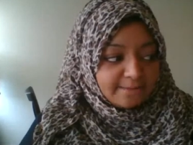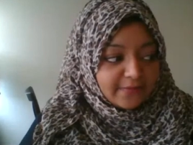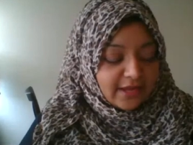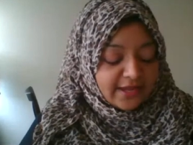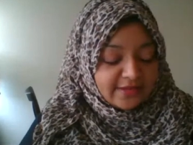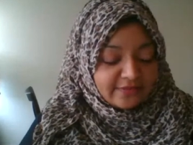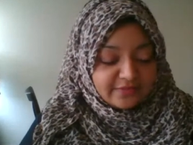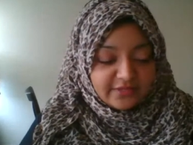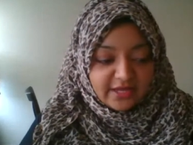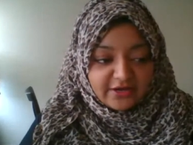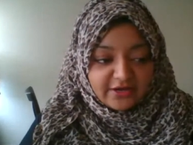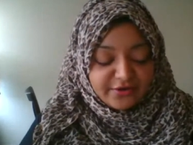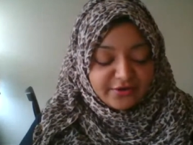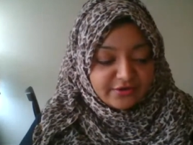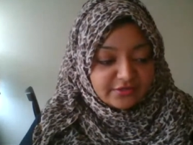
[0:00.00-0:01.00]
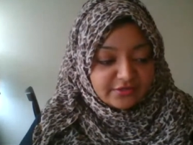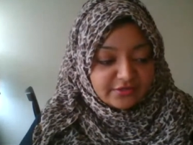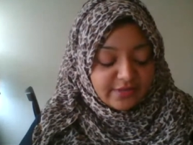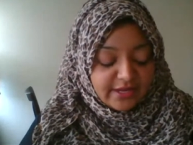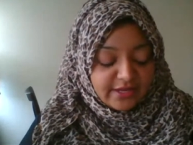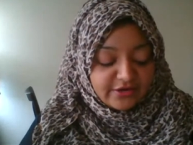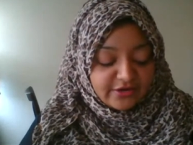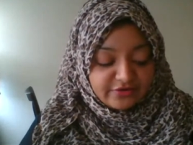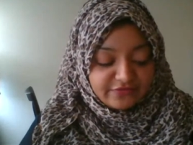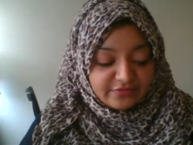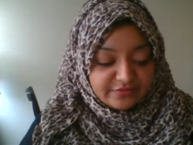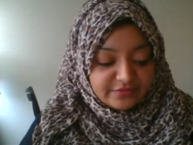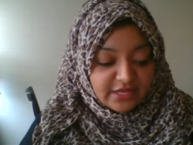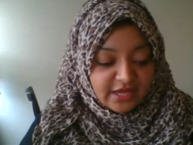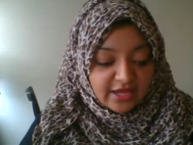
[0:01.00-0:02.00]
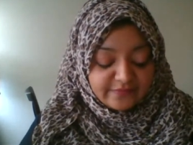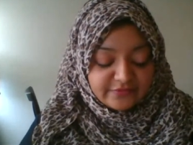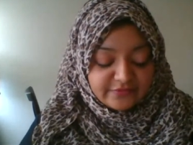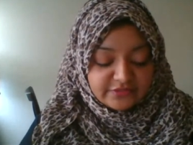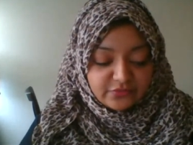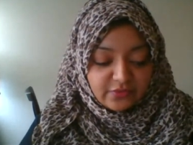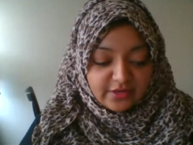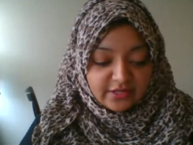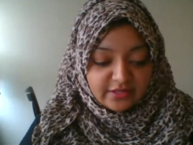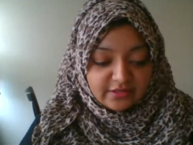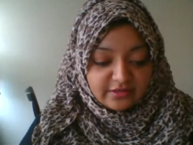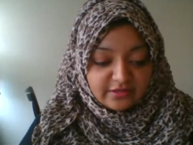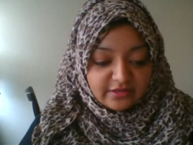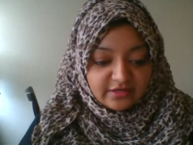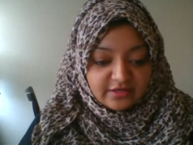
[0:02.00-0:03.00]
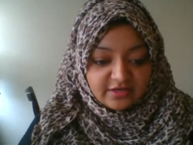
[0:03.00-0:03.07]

and my editor from Time just wanted,